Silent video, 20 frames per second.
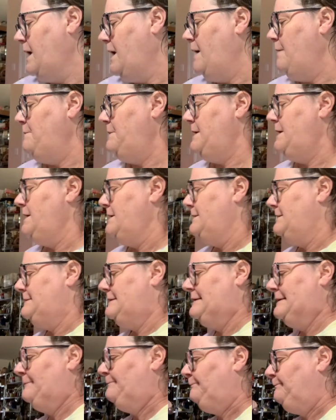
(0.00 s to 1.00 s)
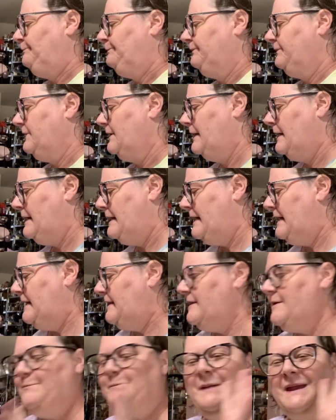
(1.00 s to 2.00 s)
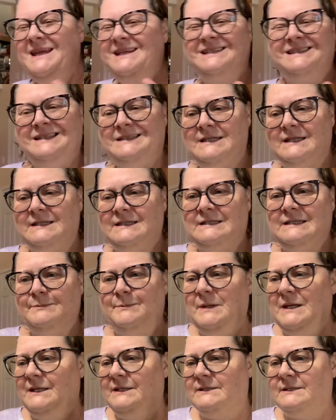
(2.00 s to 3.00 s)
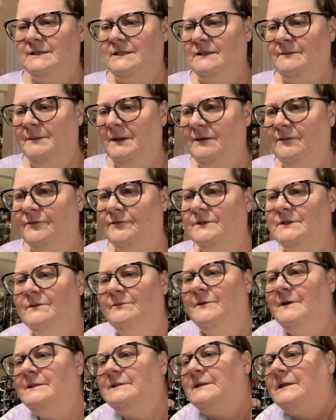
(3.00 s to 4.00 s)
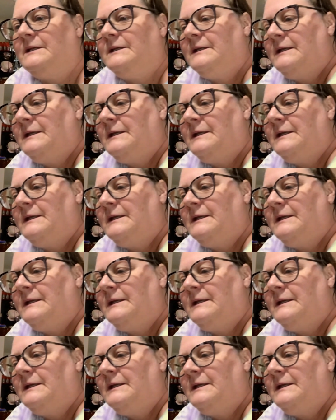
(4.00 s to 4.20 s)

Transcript: because the base speaks to me for some reason.